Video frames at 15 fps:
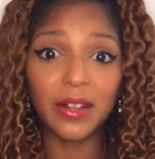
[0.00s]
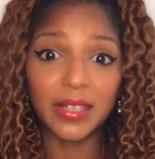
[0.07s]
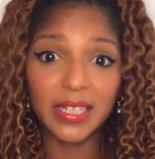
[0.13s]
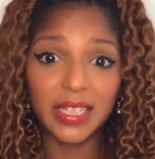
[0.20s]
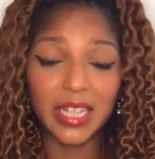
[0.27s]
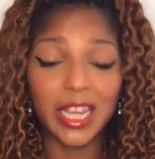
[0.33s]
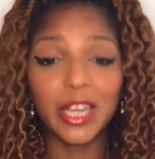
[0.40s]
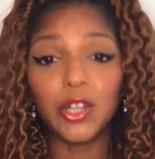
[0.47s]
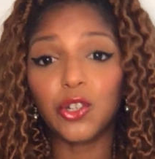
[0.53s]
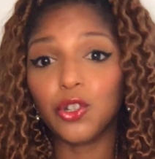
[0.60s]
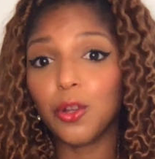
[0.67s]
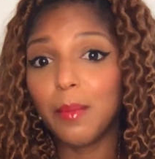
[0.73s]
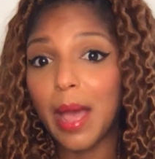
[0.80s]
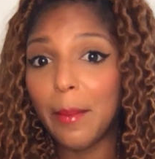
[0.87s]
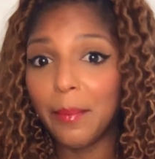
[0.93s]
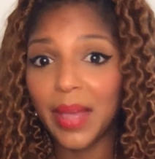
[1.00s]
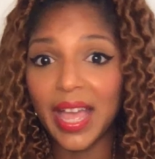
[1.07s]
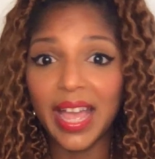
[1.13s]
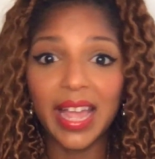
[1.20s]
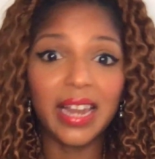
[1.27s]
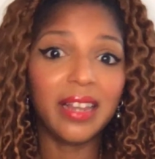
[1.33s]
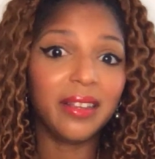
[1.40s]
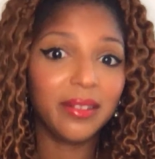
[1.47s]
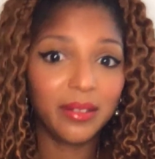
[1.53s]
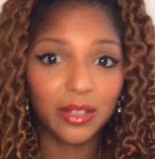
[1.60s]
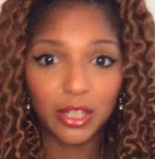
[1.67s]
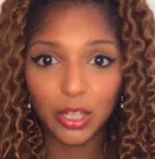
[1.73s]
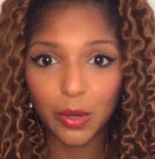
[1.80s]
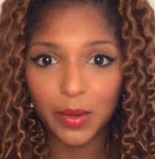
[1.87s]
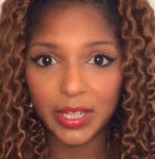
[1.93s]
to say je m'appelle
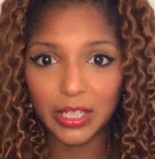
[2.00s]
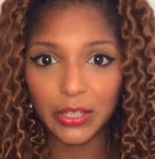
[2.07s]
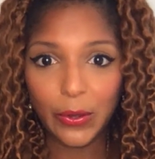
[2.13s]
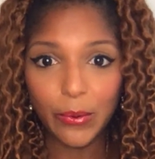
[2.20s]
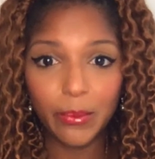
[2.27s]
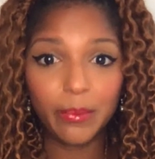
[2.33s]
so and so.